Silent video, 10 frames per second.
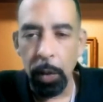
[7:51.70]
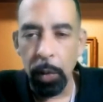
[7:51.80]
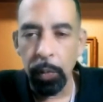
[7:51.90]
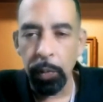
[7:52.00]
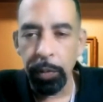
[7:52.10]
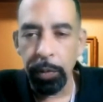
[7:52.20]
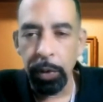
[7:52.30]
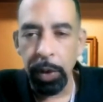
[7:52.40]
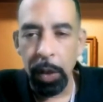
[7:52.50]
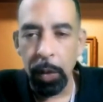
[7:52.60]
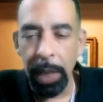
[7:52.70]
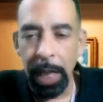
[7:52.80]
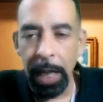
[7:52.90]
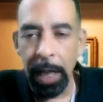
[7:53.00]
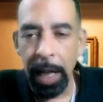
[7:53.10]
So, you know,
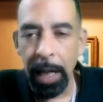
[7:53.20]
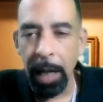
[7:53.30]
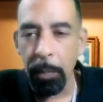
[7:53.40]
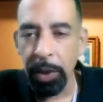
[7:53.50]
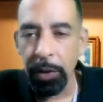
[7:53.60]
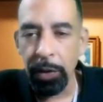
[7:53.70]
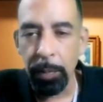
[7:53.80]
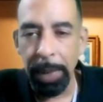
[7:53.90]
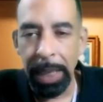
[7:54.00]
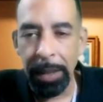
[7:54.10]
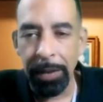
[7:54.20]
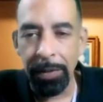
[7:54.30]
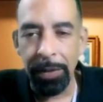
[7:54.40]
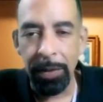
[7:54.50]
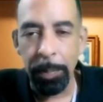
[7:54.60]
I'm with you, man.
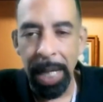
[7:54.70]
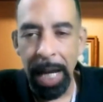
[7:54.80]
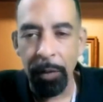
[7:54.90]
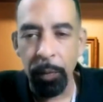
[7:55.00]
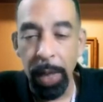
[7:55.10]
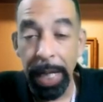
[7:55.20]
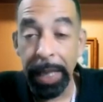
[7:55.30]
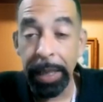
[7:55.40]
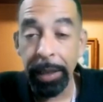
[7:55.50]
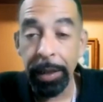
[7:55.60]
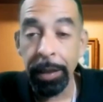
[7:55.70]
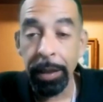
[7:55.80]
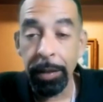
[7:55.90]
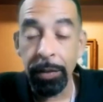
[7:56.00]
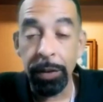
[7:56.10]
This is a pathway
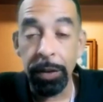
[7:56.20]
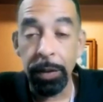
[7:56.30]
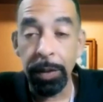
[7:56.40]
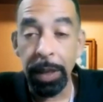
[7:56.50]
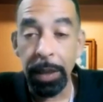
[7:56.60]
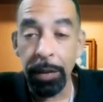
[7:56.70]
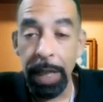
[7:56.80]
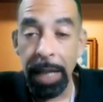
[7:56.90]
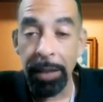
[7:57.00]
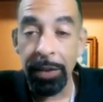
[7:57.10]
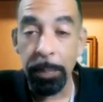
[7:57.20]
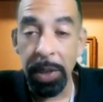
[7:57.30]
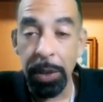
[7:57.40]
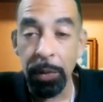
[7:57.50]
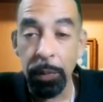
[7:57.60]
to not just
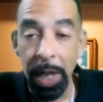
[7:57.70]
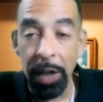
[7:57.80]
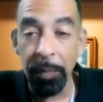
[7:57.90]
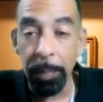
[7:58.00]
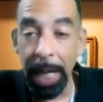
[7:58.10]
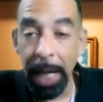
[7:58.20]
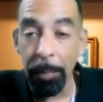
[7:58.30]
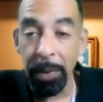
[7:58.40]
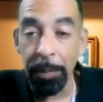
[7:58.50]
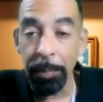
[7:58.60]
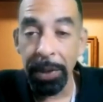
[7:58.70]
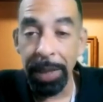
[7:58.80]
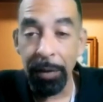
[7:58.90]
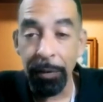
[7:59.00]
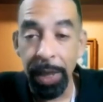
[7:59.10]
building wealth, man, but
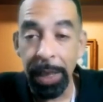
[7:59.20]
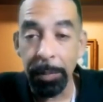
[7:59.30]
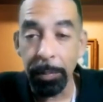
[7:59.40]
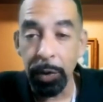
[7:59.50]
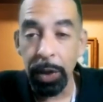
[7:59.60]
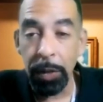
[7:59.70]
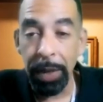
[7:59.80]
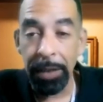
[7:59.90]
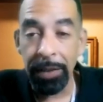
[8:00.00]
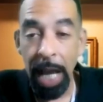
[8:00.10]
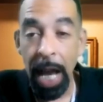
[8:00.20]
that freedom, you know, that